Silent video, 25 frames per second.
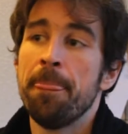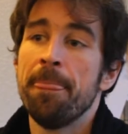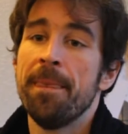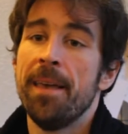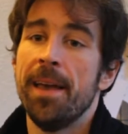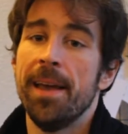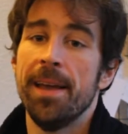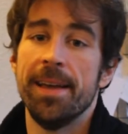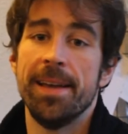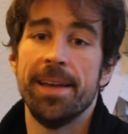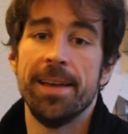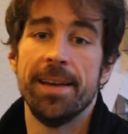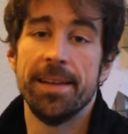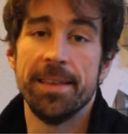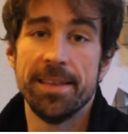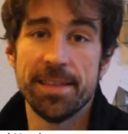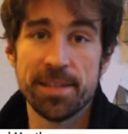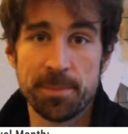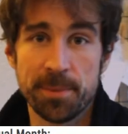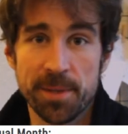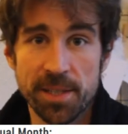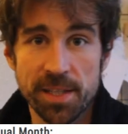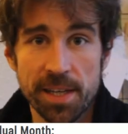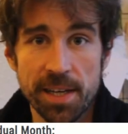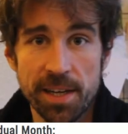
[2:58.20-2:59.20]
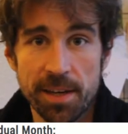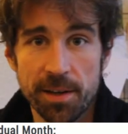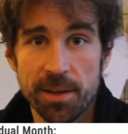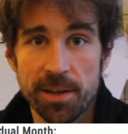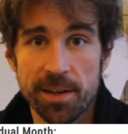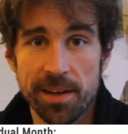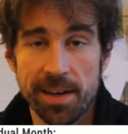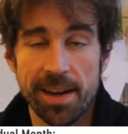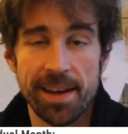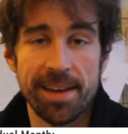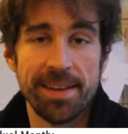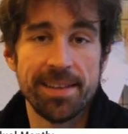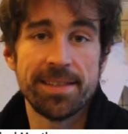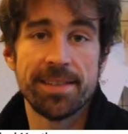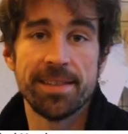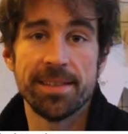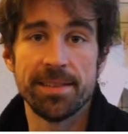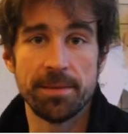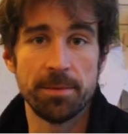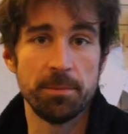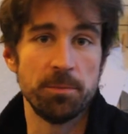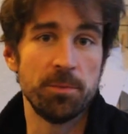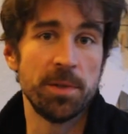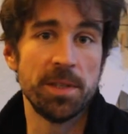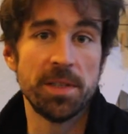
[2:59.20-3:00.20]
And in this particular case,
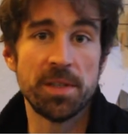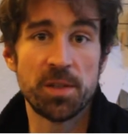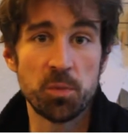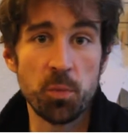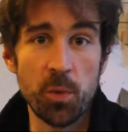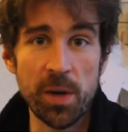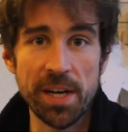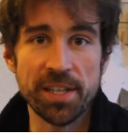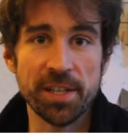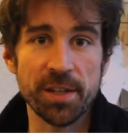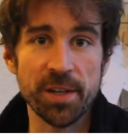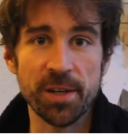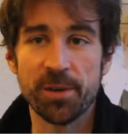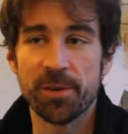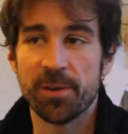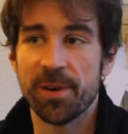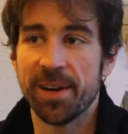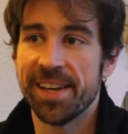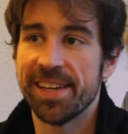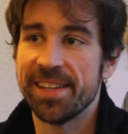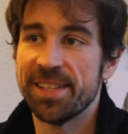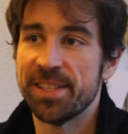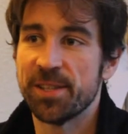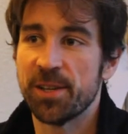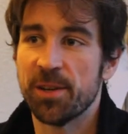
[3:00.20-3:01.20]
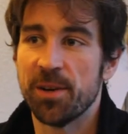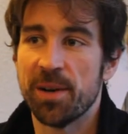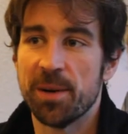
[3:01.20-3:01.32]
it's winter, right? So